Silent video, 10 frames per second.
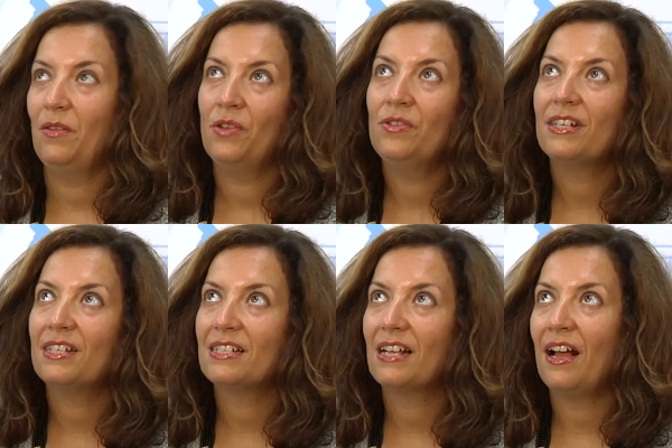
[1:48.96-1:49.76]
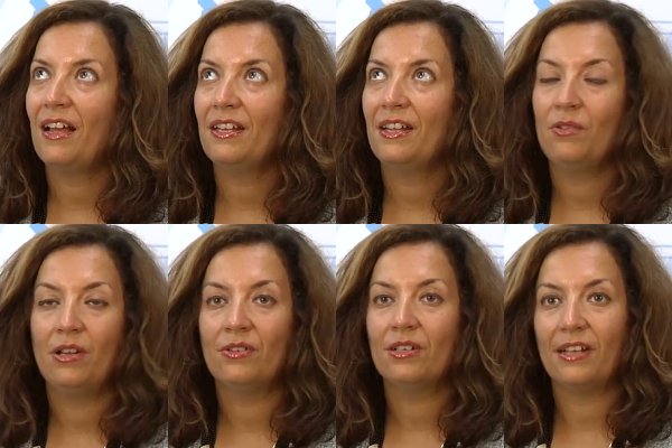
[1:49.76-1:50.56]
if you look at the sky, they
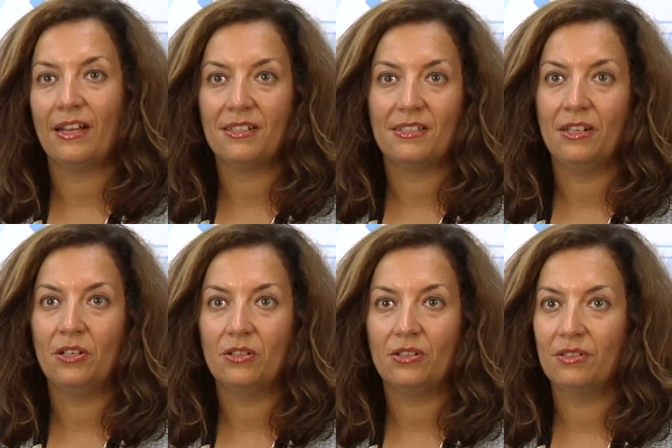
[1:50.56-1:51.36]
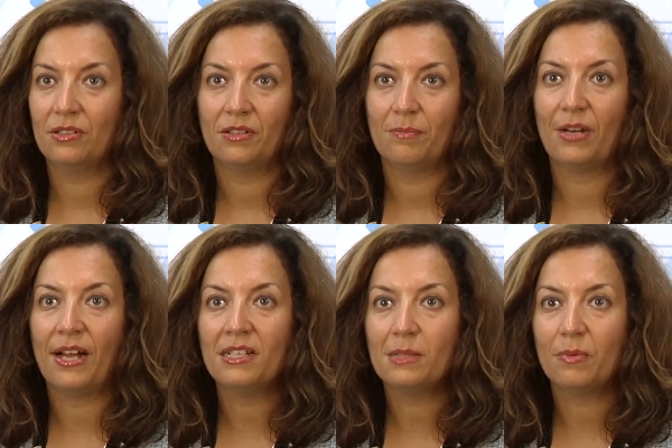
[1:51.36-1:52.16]
will look like single
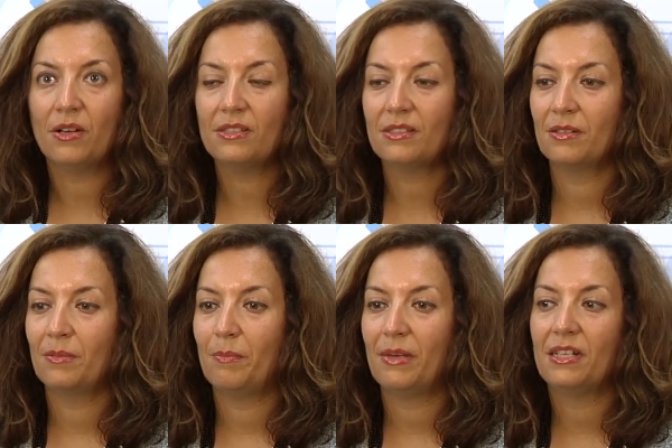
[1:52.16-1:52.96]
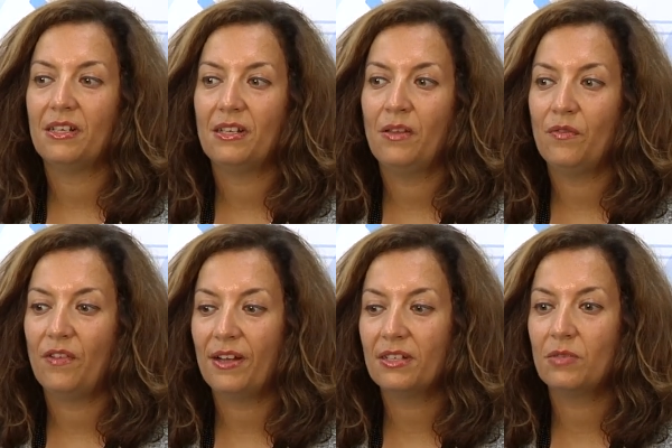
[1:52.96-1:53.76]
bright spots, but in
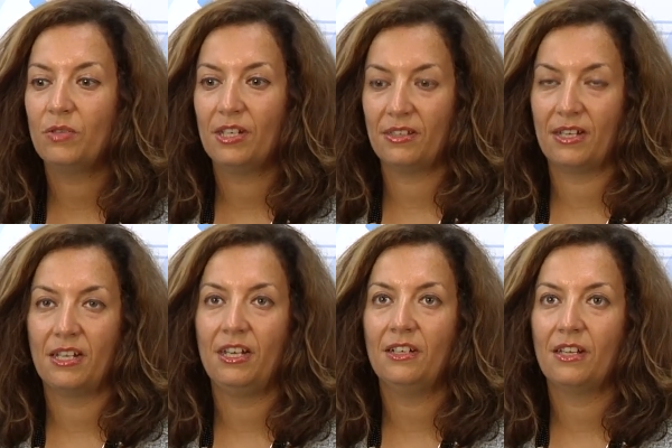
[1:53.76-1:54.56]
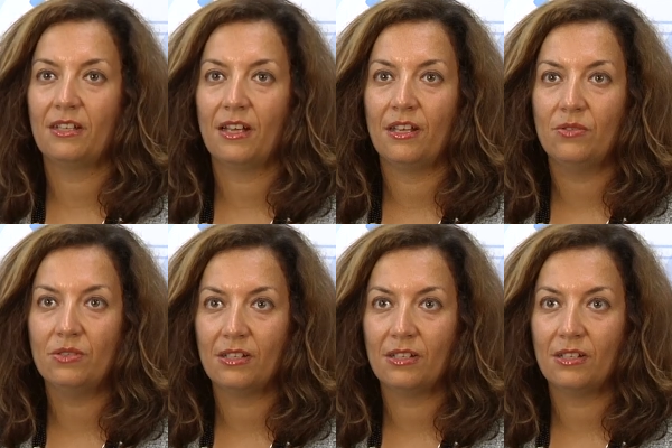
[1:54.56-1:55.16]
fact with the technique that I use,